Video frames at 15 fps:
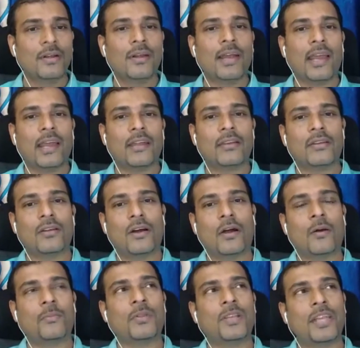And
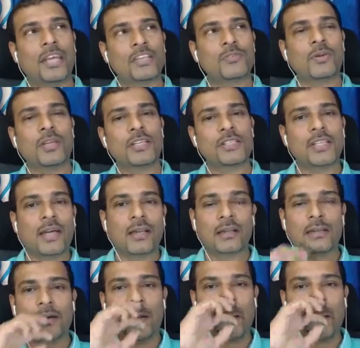the next one is that